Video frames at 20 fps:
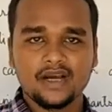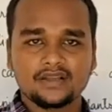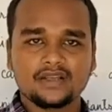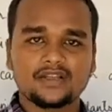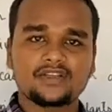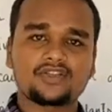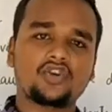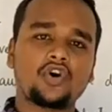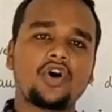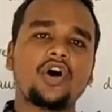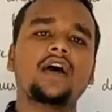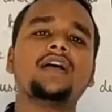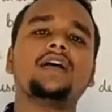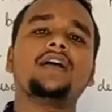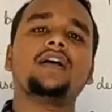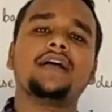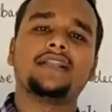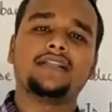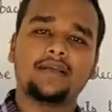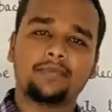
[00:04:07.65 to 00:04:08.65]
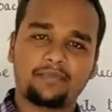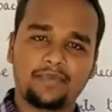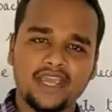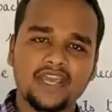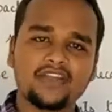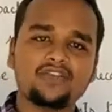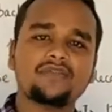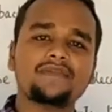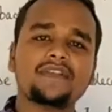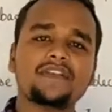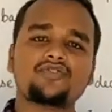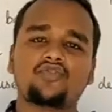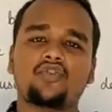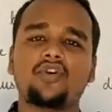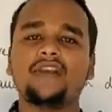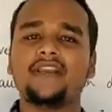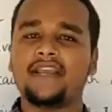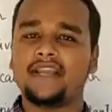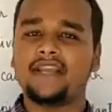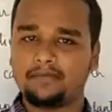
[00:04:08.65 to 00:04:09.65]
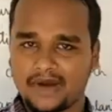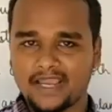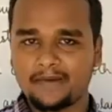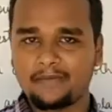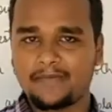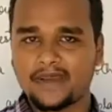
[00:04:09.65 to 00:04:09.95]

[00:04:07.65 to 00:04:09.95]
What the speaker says: the pH of the soil in my